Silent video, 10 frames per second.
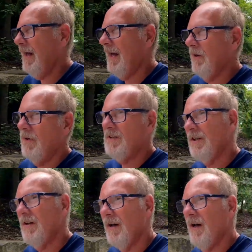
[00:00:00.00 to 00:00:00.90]
in a
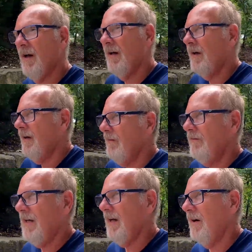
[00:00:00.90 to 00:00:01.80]
recent
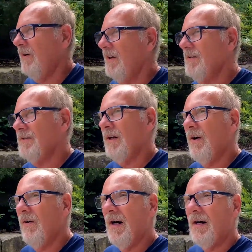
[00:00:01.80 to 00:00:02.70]
video,
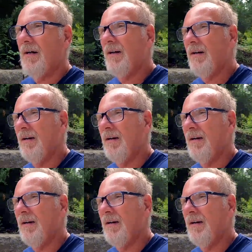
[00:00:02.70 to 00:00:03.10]
so